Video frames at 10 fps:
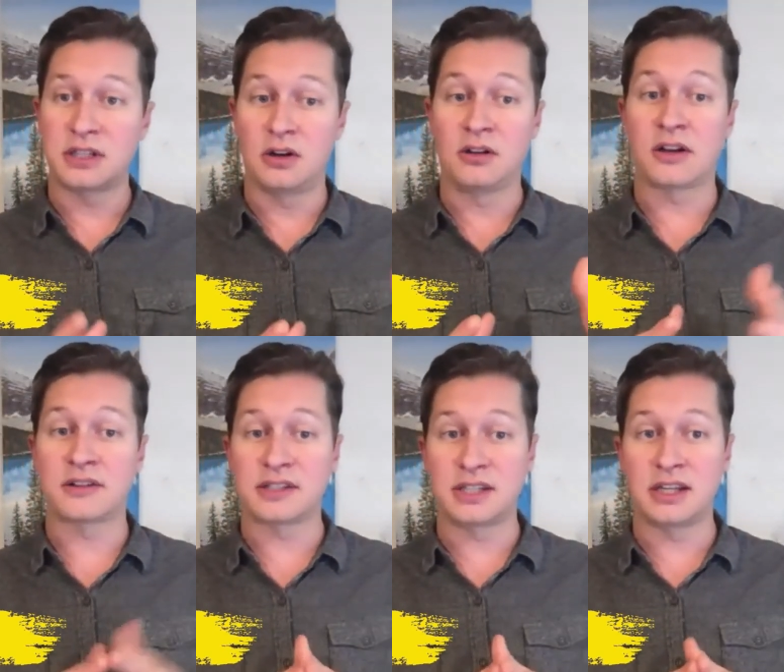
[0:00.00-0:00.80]

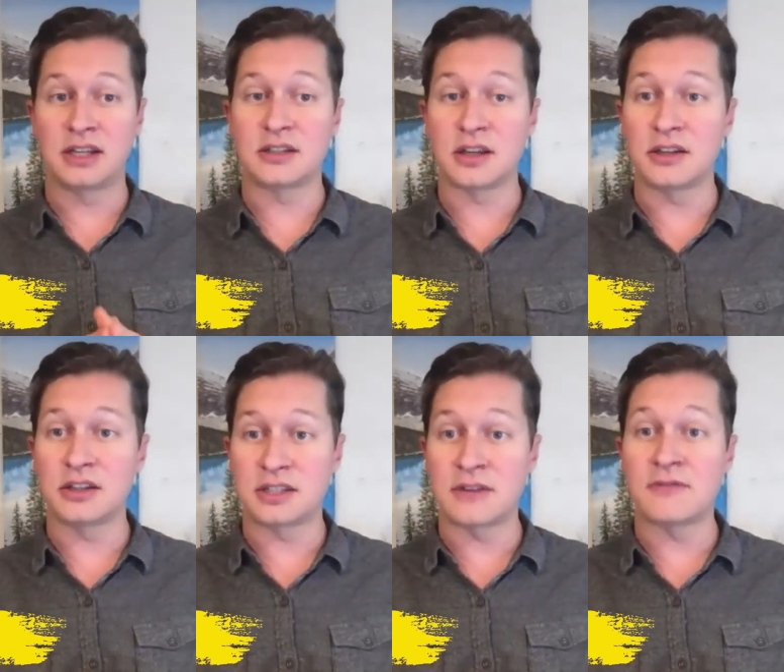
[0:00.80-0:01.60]
holacracy, and
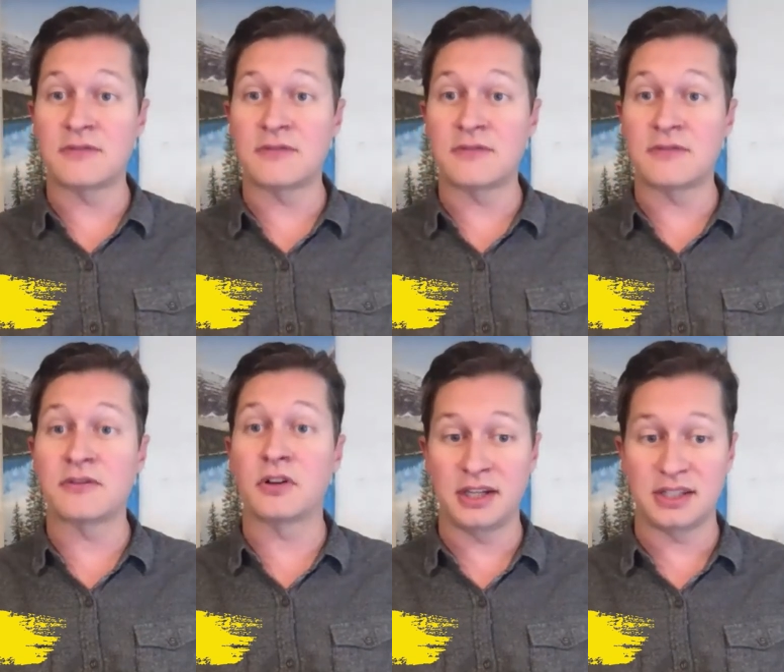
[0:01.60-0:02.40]
several of the
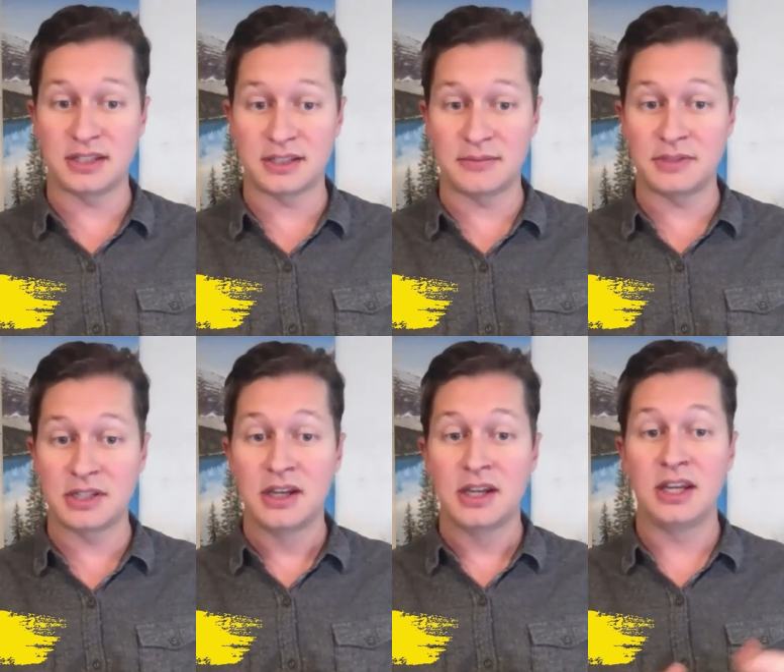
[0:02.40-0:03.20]
operating systems
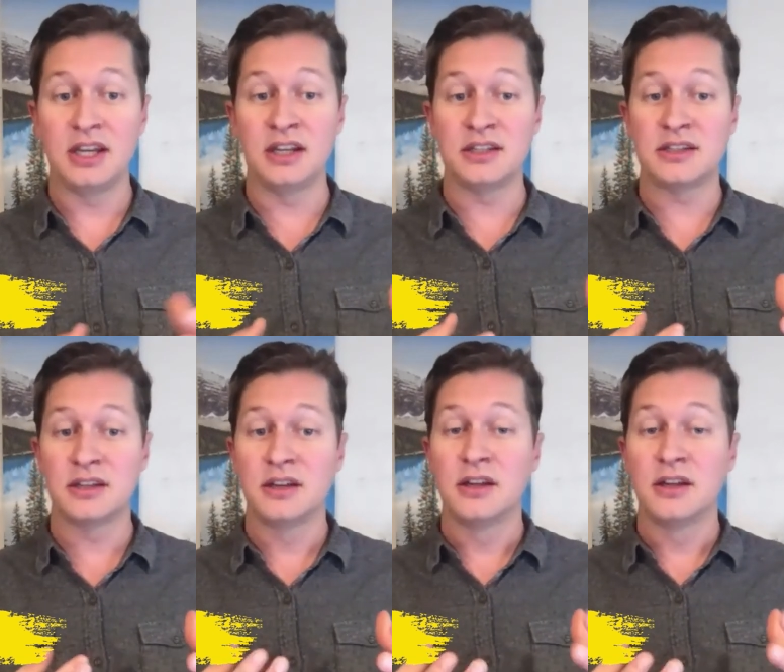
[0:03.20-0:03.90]
is